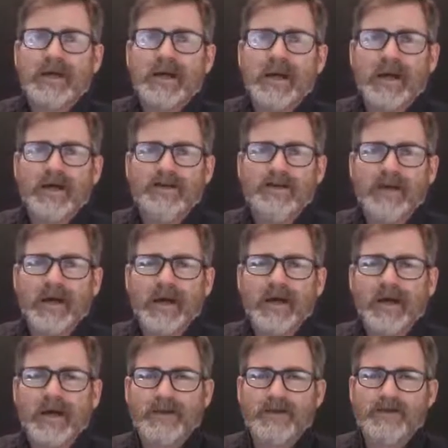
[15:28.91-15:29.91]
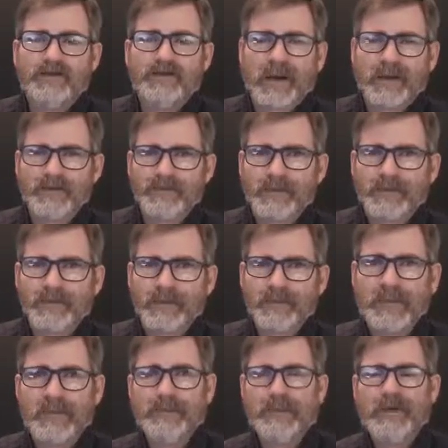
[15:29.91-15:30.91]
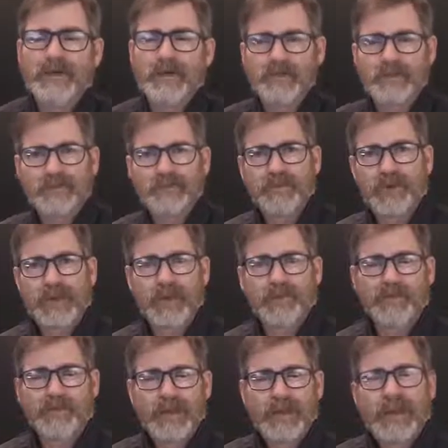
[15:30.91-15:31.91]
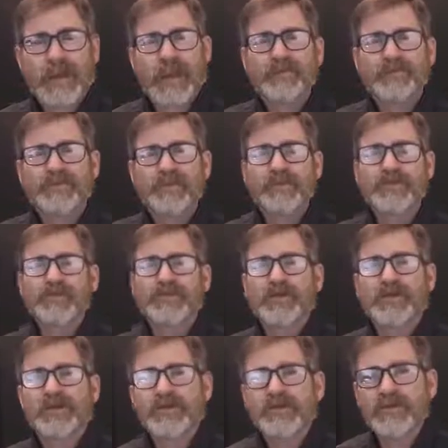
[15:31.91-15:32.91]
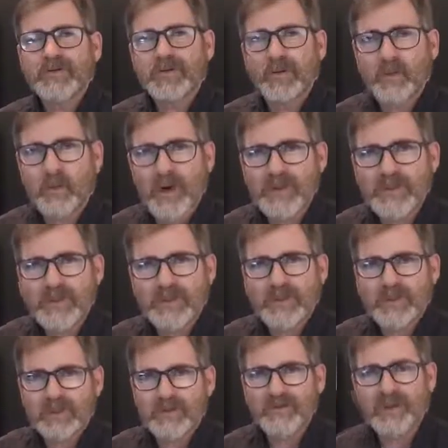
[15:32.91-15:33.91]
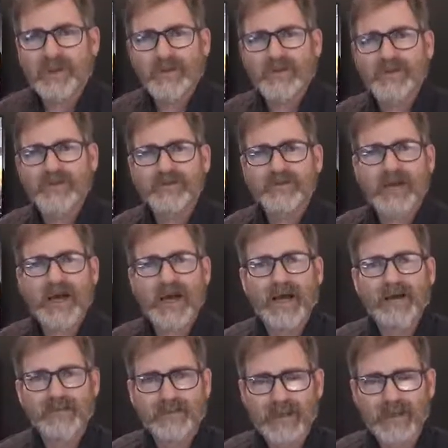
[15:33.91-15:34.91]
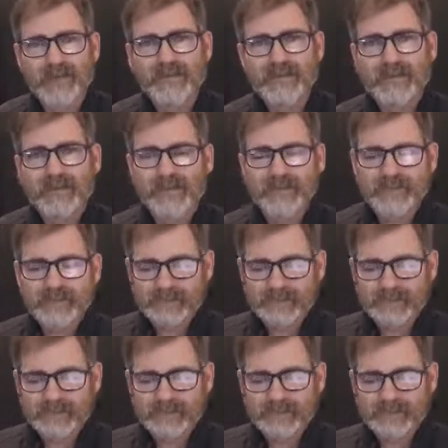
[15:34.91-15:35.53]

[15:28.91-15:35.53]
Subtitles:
And I just ask you to remember him in prayer. I'm Stephen Ben-Nun. You're watching Israeli News Live. Erev Tov.